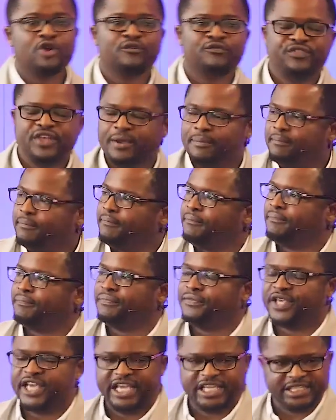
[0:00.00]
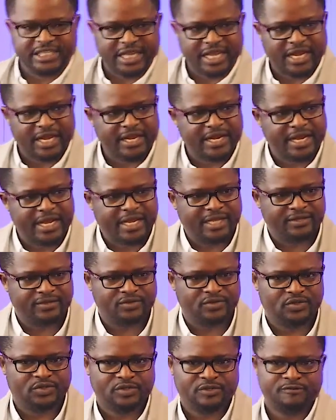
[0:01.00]
One of them is the clean
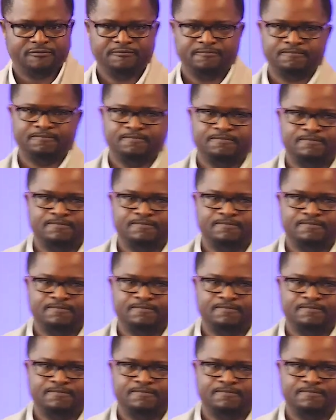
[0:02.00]
hands.